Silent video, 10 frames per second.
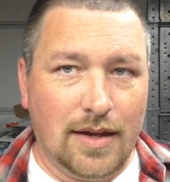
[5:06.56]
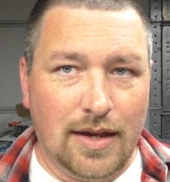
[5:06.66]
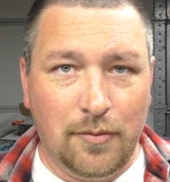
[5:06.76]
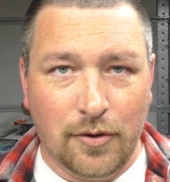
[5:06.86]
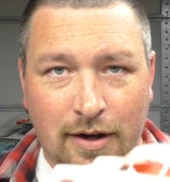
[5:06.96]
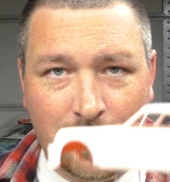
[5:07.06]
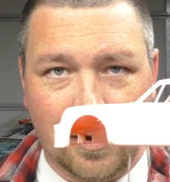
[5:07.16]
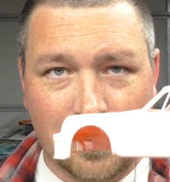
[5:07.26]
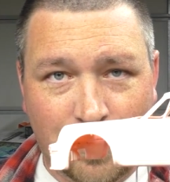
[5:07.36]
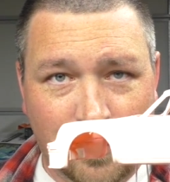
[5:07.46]
I'm working on
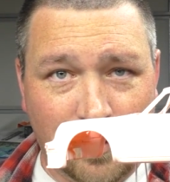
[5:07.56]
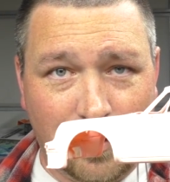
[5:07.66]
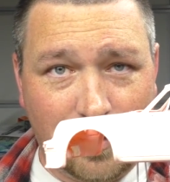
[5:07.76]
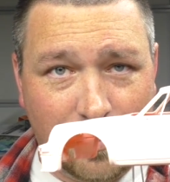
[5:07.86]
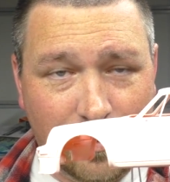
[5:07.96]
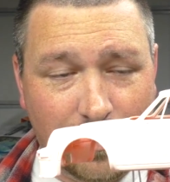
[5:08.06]
a car.